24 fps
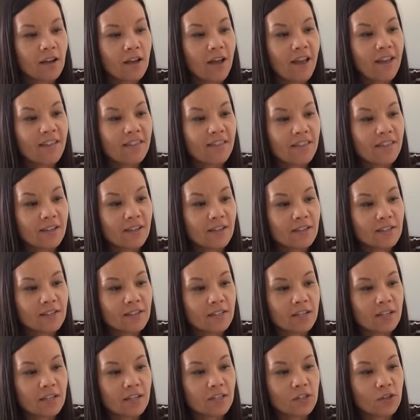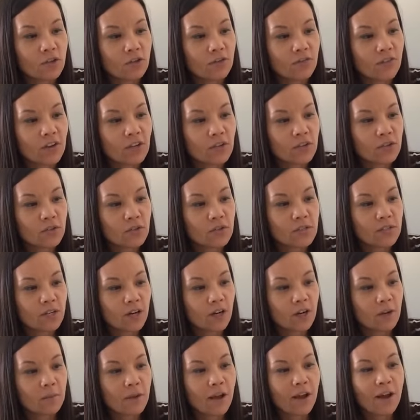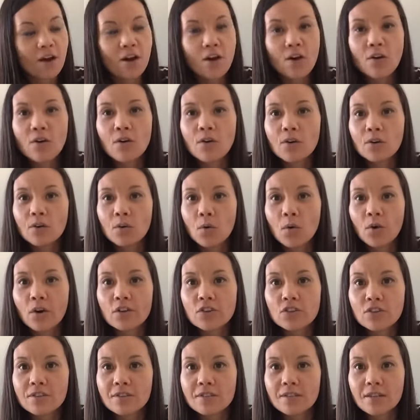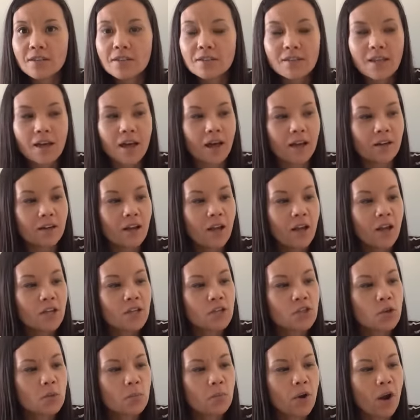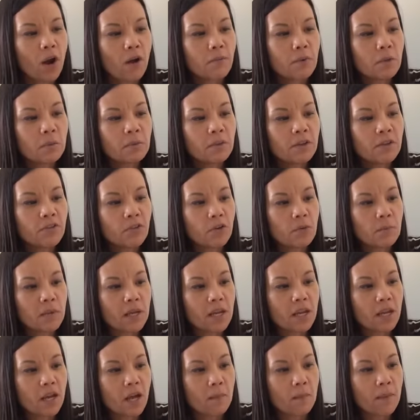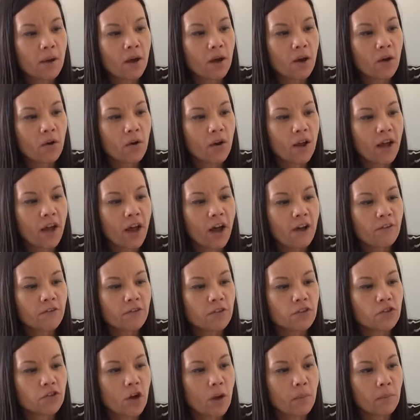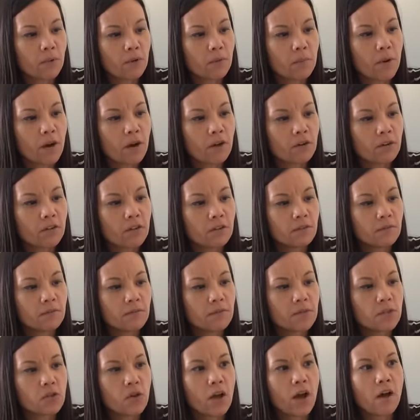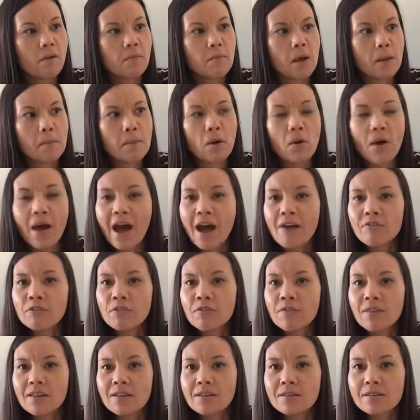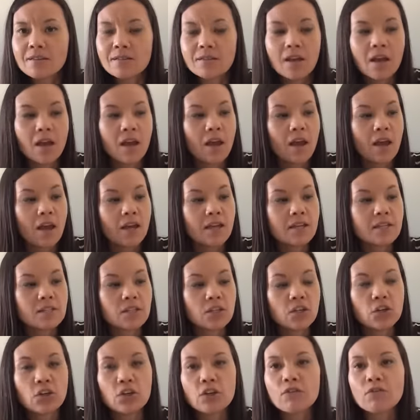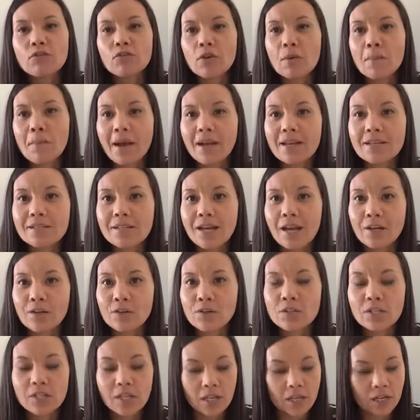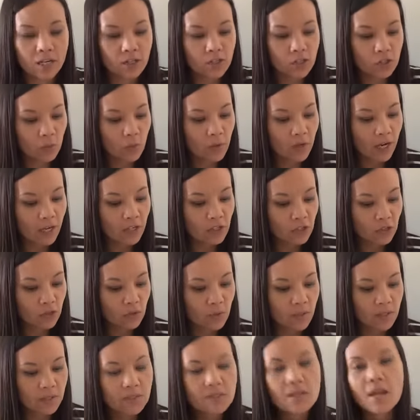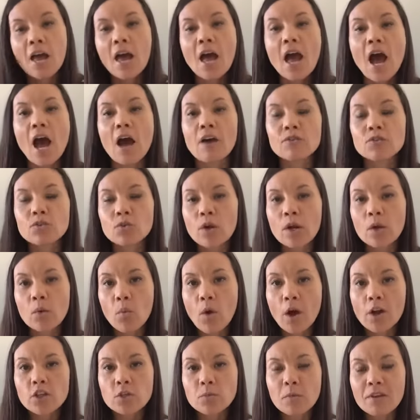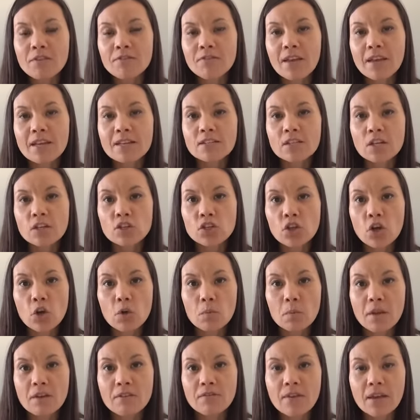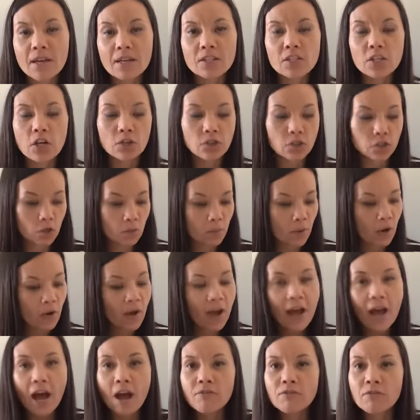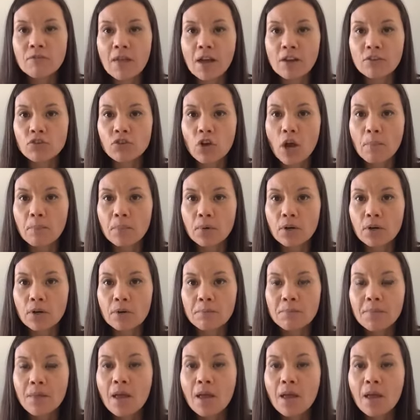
And this is your facial serum. How gorgeous is that? So probably for me, about half a dropper bottle, so about half of this, is good for my entire skin. And so what I do is after I wash my face and tone my face, I'll do about half of that dropper,